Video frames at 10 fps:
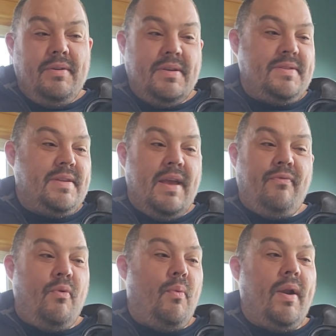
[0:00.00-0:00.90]
let's say
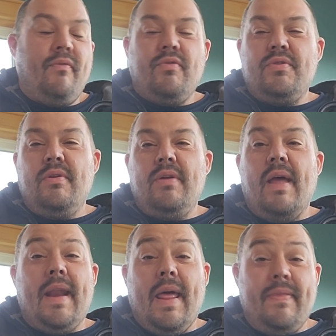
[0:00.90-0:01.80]
for whatever,
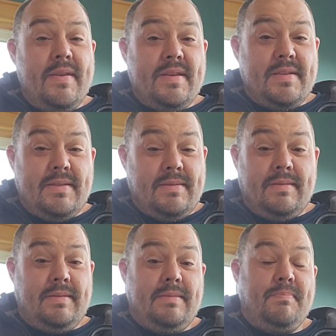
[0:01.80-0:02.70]
and this is
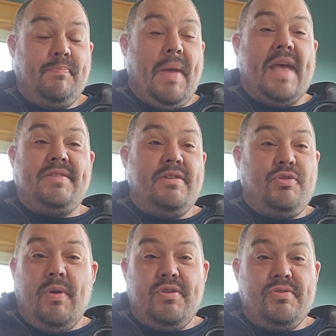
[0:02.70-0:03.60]
past
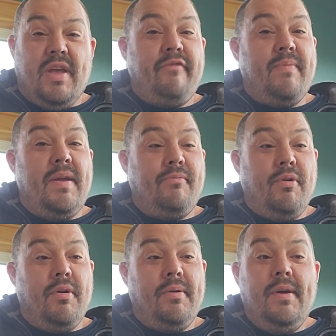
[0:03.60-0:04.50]
situations I've been
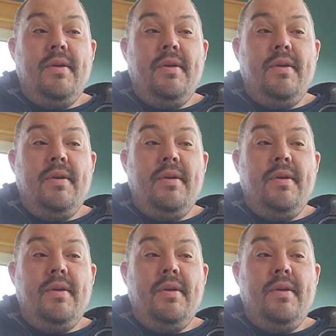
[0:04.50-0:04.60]
where,